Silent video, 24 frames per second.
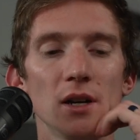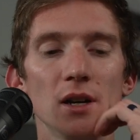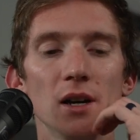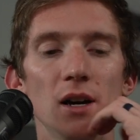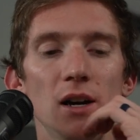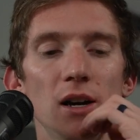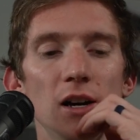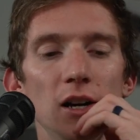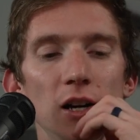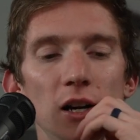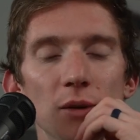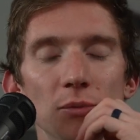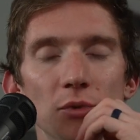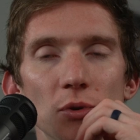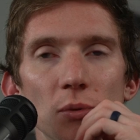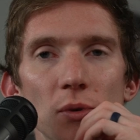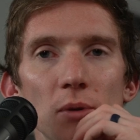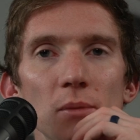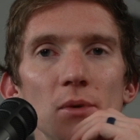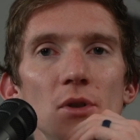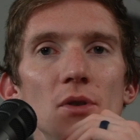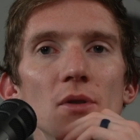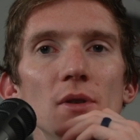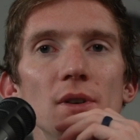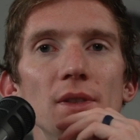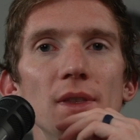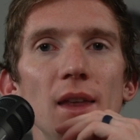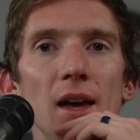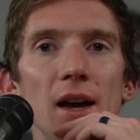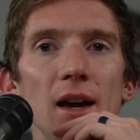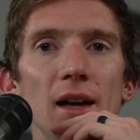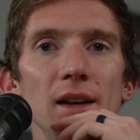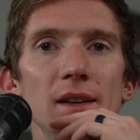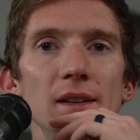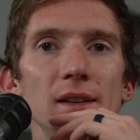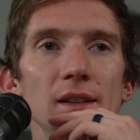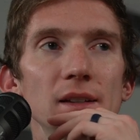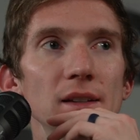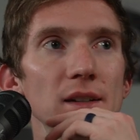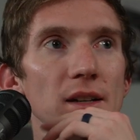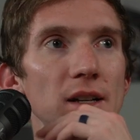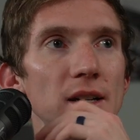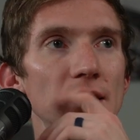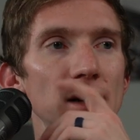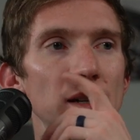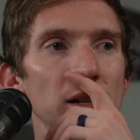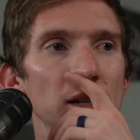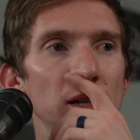So we're gonna be doing that,
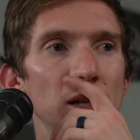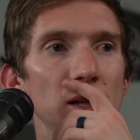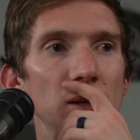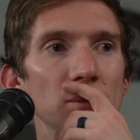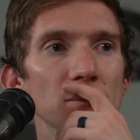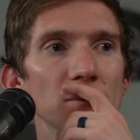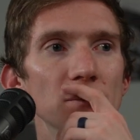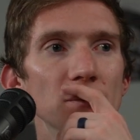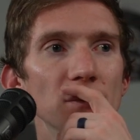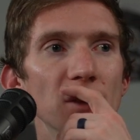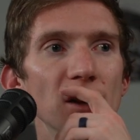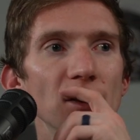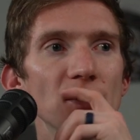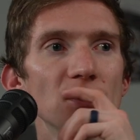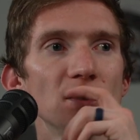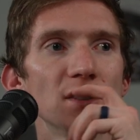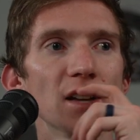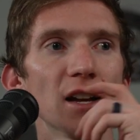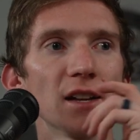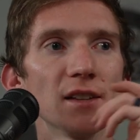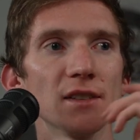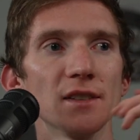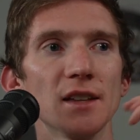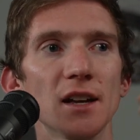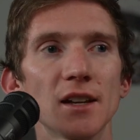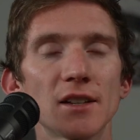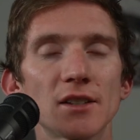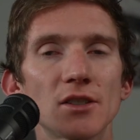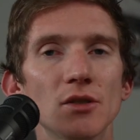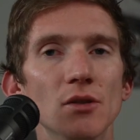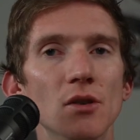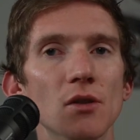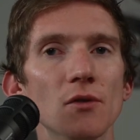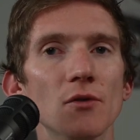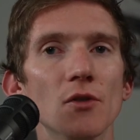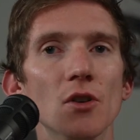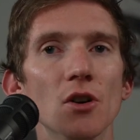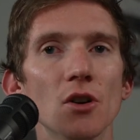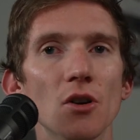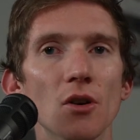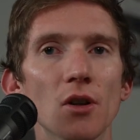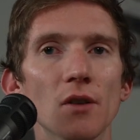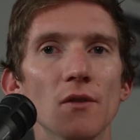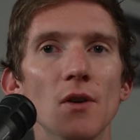and just that's the overall goal.